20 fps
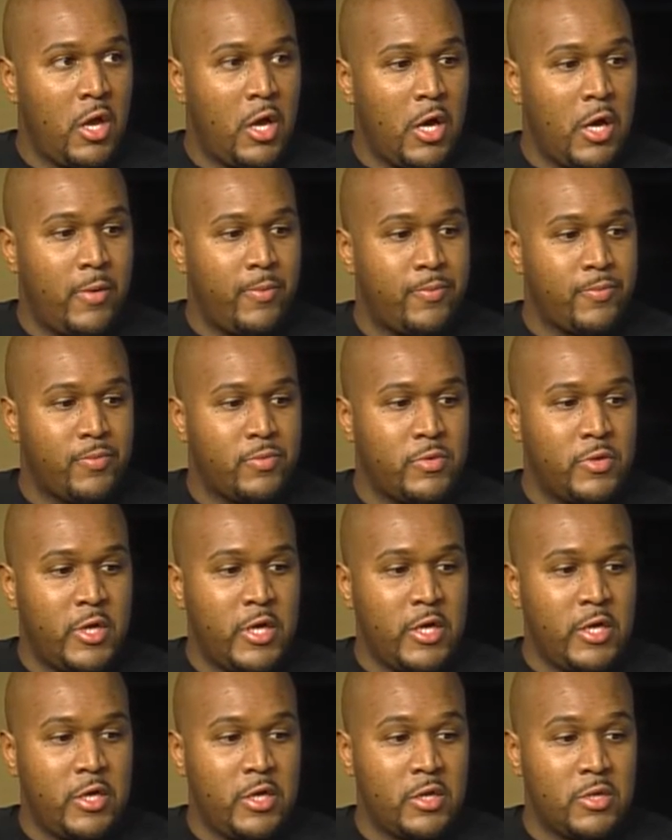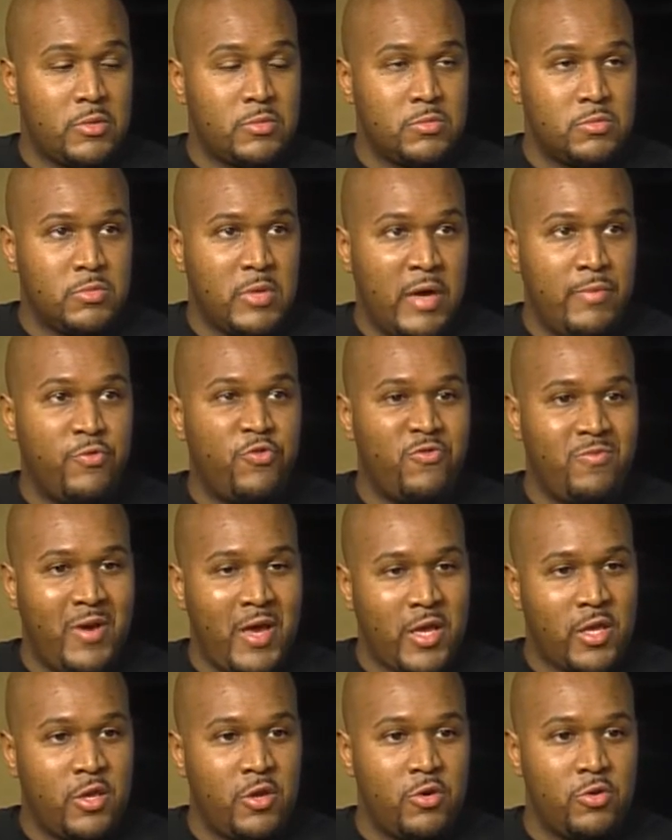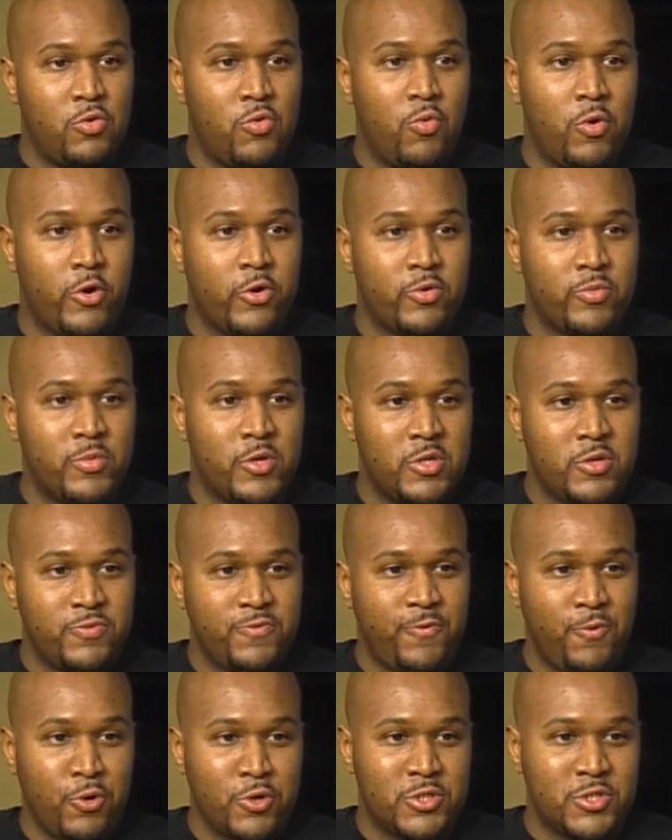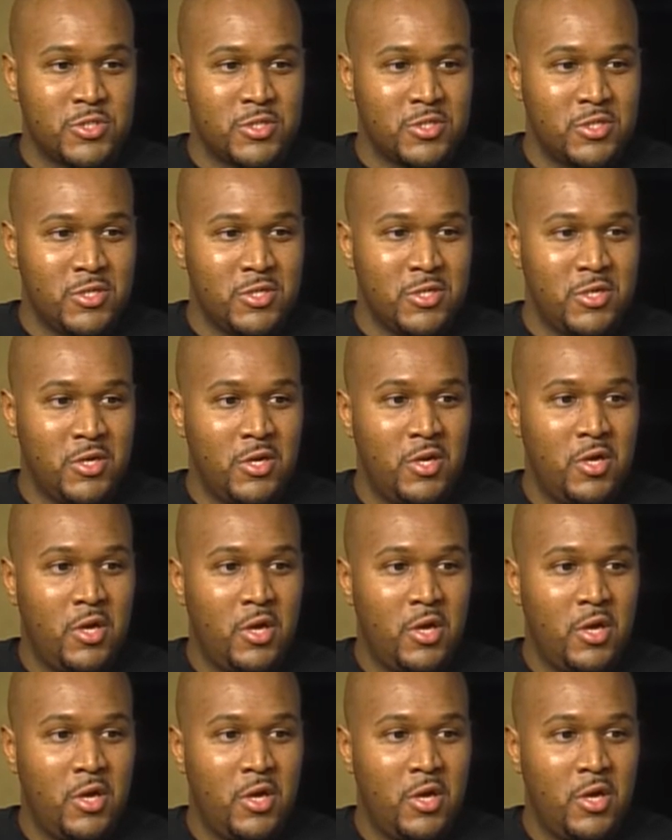I moved back here to work, but unfortunately,